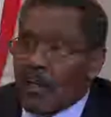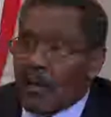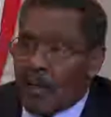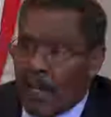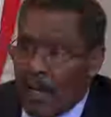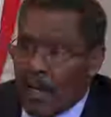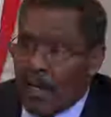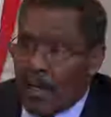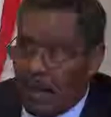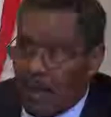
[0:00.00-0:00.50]

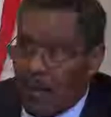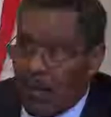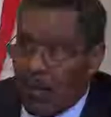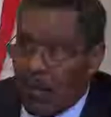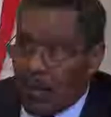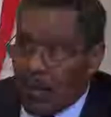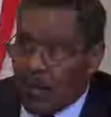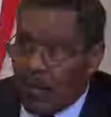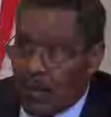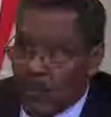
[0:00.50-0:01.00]
take
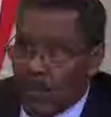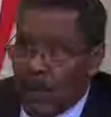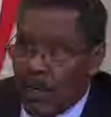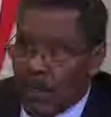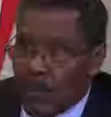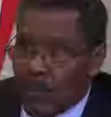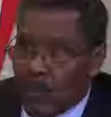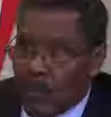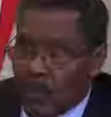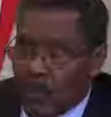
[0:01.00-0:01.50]
on
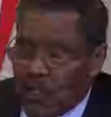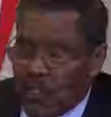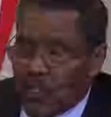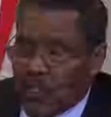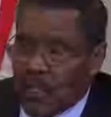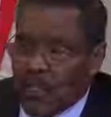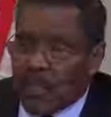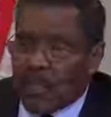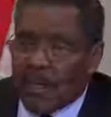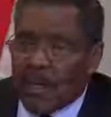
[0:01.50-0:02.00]
responsible
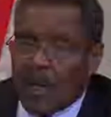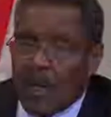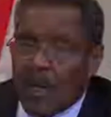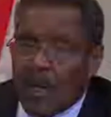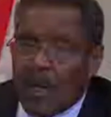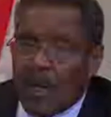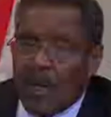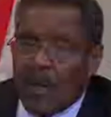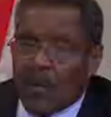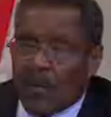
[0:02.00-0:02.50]
positions
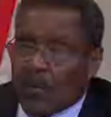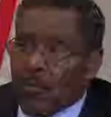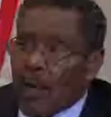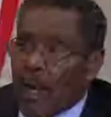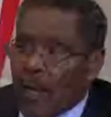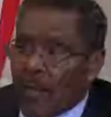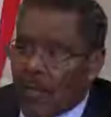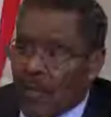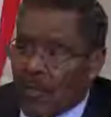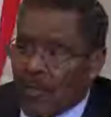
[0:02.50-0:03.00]

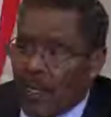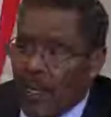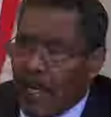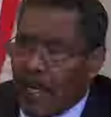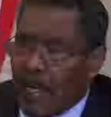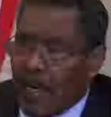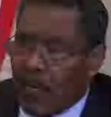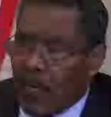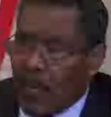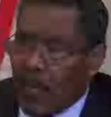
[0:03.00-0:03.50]
throughout the
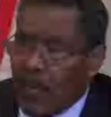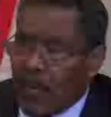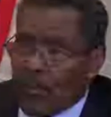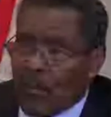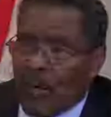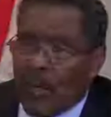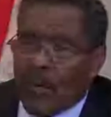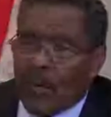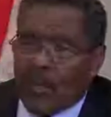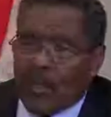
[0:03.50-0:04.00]
state government,
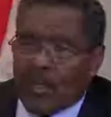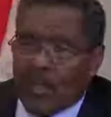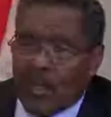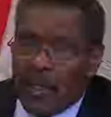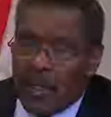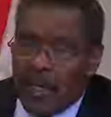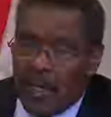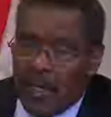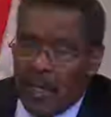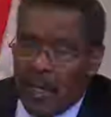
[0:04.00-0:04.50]
whether it's
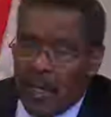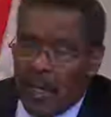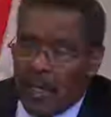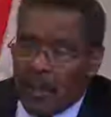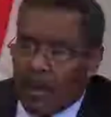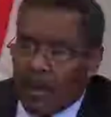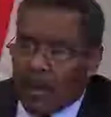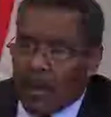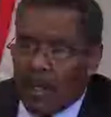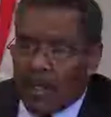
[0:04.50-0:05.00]
in
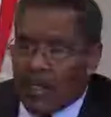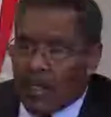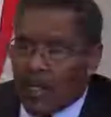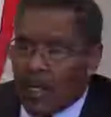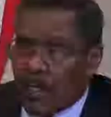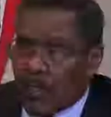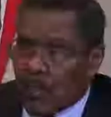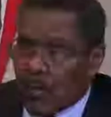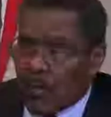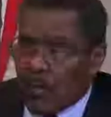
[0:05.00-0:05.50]
the
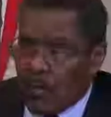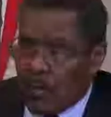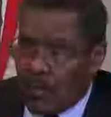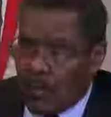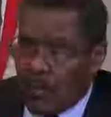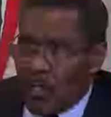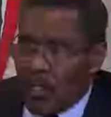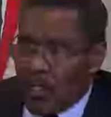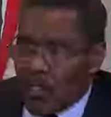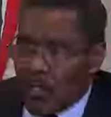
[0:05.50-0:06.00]
legislature or the
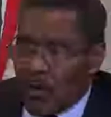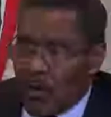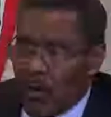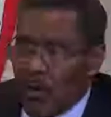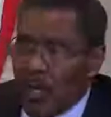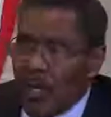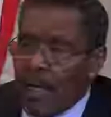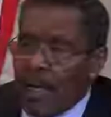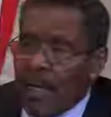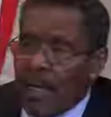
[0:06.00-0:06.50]

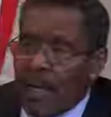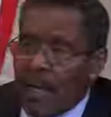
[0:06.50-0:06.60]
judiciary,